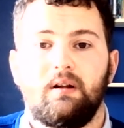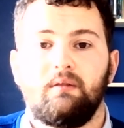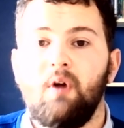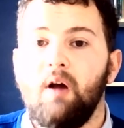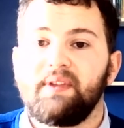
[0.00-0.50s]

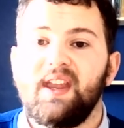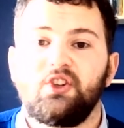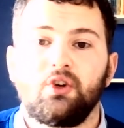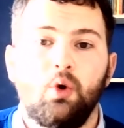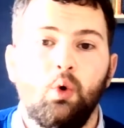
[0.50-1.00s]
Rather, they
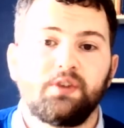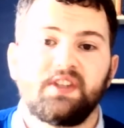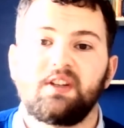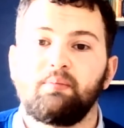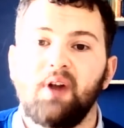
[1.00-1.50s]
should cause us
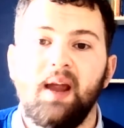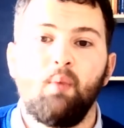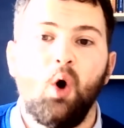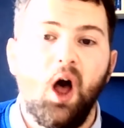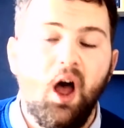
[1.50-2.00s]
to pray
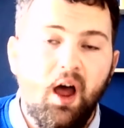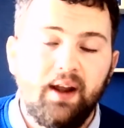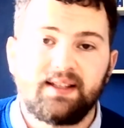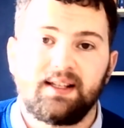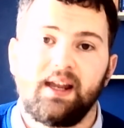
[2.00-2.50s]
more
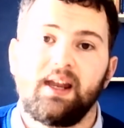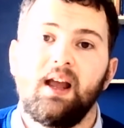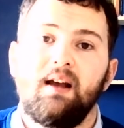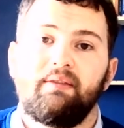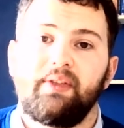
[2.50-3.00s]
earnestly
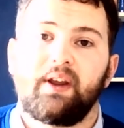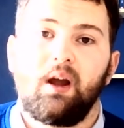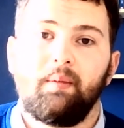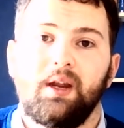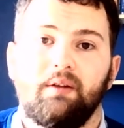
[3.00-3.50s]
for the
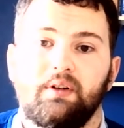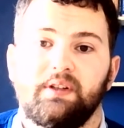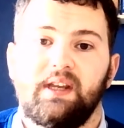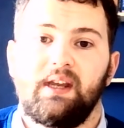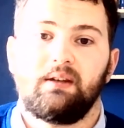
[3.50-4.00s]
coming of God's
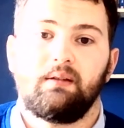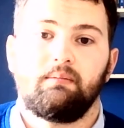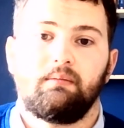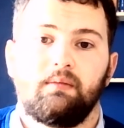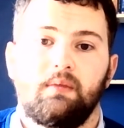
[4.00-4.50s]
kingdom.
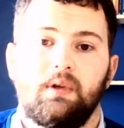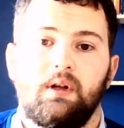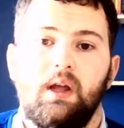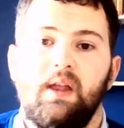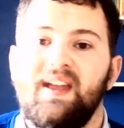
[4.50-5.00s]

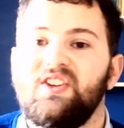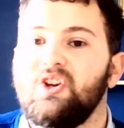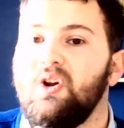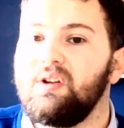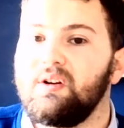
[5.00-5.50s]
They should
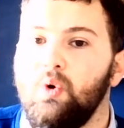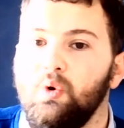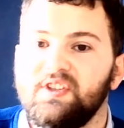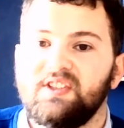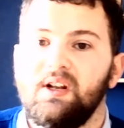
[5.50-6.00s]

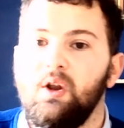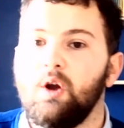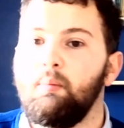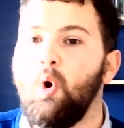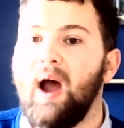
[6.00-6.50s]
cause us to look
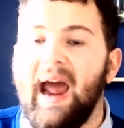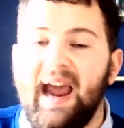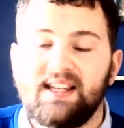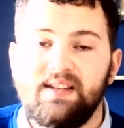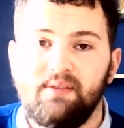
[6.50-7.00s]
more
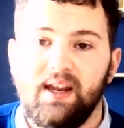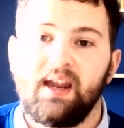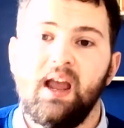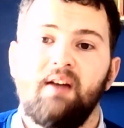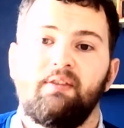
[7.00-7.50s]
actively
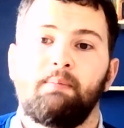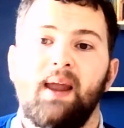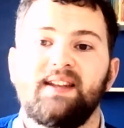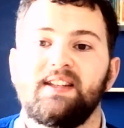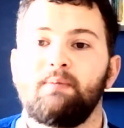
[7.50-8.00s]
for
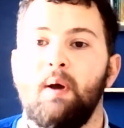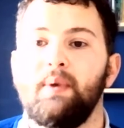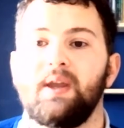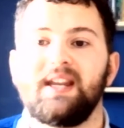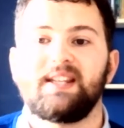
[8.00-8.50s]
places where we
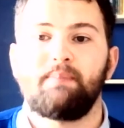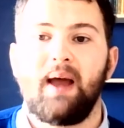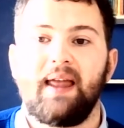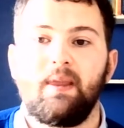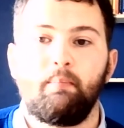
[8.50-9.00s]
can
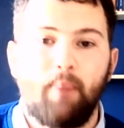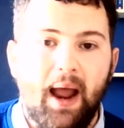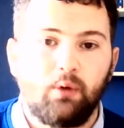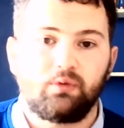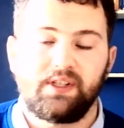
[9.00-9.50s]
expand the
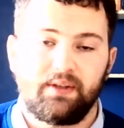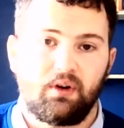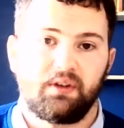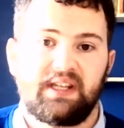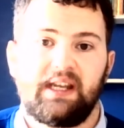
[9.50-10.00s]
boundaries of
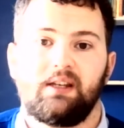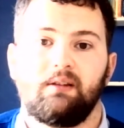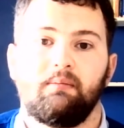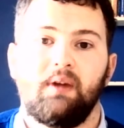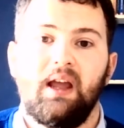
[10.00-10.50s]
God's kingdom
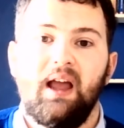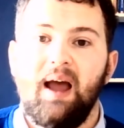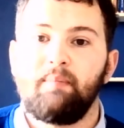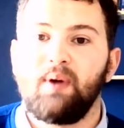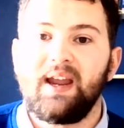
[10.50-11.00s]

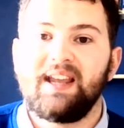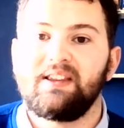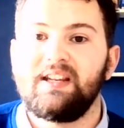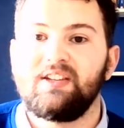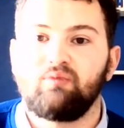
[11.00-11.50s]
and bring
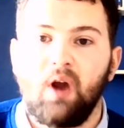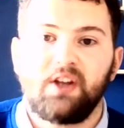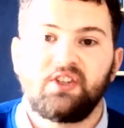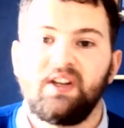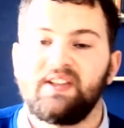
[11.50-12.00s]
his
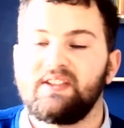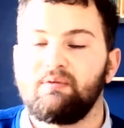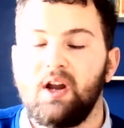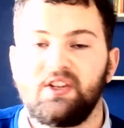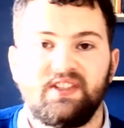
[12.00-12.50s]
righteousness,
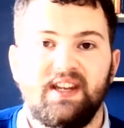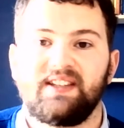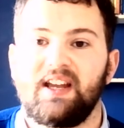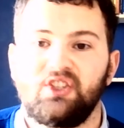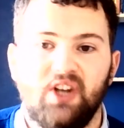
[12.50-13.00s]
righteousness
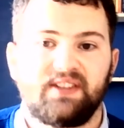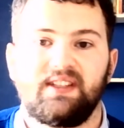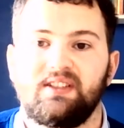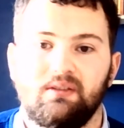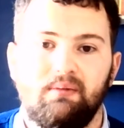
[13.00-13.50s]
and
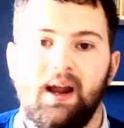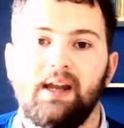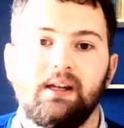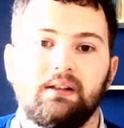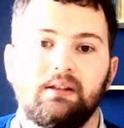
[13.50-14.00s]
justice to reign.